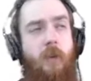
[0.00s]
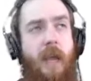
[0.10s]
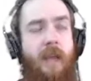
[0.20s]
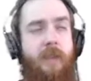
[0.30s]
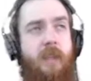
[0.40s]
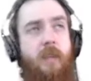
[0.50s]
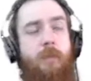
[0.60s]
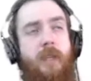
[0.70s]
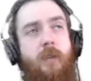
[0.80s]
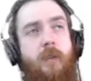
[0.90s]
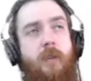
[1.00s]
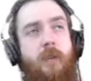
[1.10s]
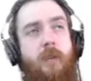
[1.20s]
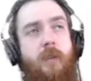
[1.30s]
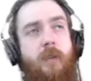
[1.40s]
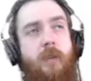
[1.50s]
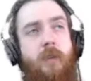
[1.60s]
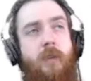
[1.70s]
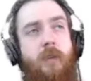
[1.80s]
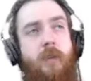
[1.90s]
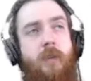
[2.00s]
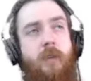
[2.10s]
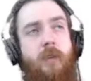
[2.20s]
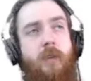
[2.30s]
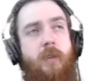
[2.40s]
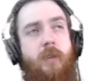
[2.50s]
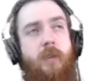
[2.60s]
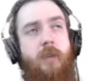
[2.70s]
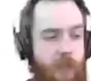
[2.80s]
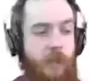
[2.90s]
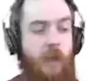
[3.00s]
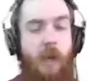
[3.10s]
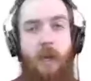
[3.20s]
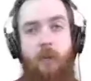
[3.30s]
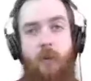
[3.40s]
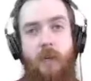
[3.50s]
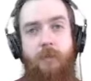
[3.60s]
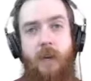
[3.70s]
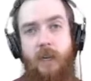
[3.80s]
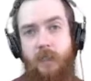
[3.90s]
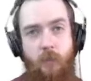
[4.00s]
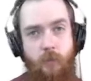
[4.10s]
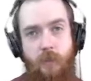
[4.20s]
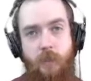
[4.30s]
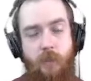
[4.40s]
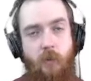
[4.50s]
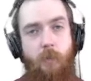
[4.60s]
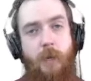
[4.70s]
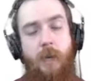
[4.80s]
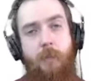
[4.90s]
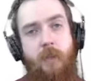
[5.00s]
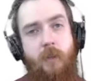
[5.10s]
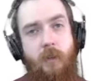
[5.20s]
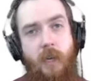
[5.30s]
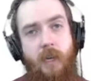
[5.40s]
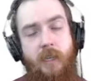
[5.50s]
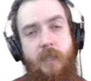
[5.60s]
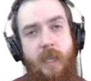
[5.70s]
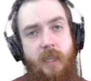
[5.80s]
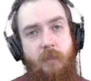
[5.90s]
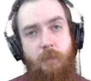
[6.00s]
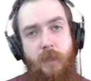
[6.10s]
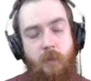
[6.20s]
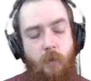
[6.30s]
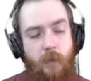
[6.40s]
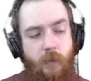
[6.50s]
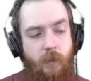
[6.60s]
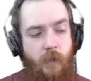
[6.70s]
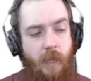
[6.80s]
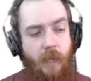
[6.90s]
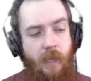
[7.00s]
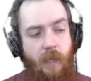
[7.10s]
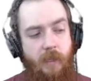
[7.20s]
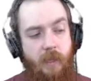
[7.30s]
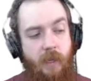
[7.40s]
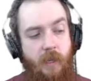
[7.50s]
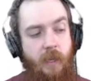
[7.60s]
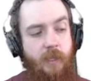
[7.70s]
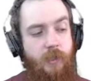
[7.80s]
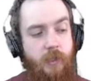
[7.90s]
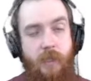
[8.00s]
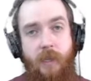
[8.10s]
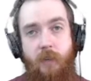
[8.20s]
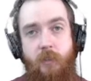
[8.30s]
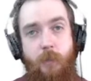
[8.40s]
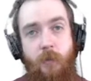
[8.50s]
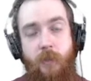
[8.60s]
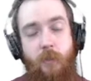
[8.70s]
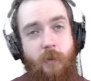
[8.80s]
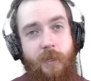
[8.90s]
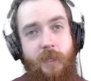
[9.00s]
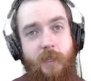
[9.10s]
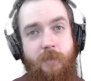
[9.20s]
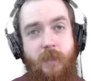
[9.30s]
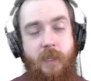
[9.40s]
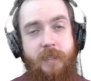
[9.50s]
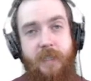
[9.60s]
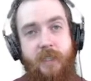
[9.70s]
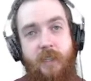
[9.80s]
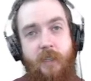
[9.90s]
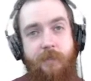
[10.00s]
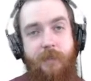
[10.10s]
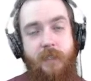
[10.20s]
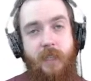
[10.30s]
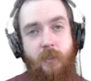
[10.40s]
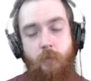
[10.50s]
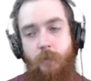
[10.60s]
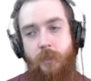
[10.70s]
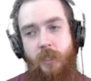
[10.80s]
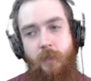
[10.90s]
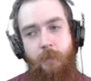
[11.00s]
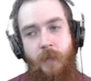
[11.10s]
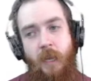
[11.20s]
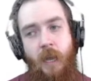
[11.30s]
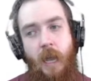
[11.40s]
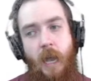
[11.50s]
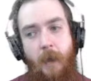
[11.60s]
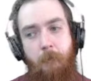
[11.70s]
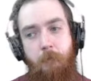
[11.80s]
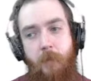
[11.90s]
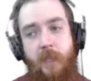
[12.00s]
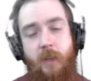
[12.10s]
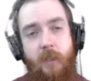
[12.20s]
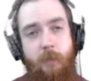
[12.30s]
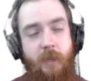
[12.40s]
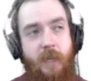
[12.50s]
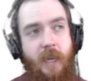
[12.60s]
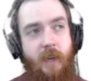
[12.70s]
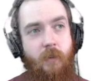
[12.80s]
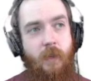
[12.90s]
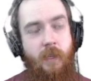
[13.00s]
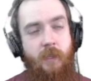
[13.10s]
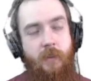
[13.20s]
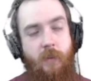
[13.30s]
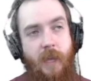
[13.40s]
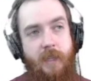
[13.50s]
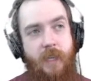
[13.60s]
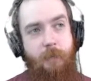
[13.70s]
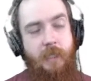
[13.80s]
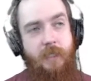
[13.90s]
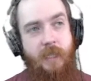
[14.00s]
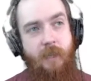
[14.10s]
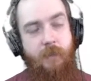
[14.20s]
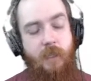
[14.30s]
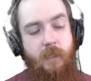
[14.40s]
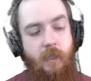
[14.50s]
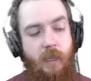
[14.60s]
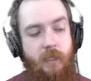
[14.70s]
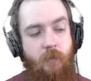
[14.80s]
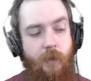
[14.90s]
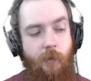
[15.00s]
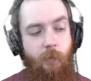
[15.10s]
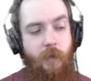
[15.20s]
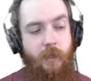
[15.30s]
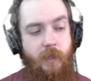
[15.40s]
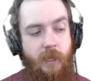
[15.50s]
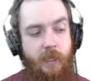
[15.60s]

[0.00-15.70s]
At the Bitcoin 2022 conference, Greg Foss, who's, a popular Canadian Bitcoiner and just outspoken critic of the existing financial regime, he talked about how, at times in his life, he struggled with